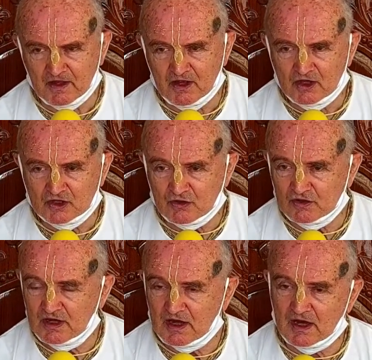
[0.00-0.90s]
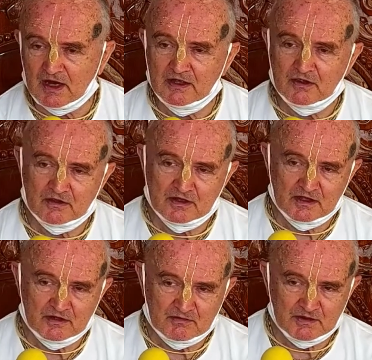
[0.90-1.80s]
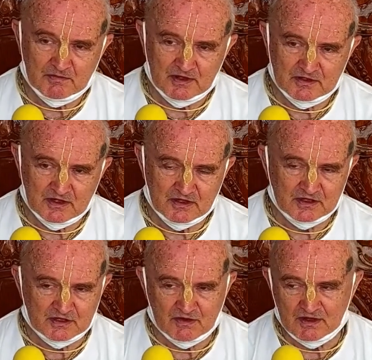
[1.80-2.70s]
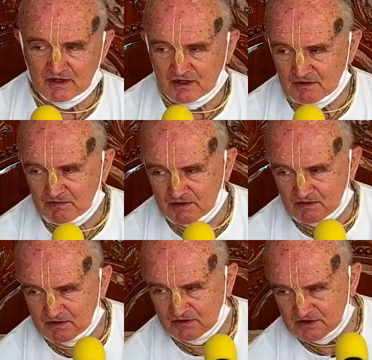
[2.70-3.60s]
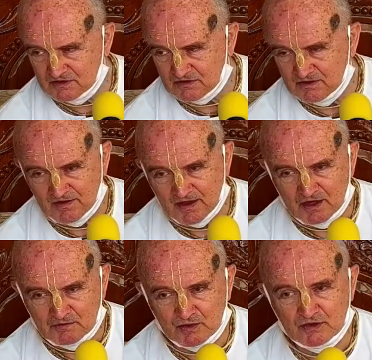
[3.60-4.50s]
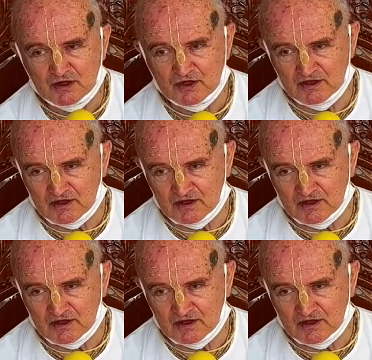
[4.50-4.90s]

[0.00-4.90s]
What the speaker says: So they are higher than human beings. In this way, they can be called also punyajana.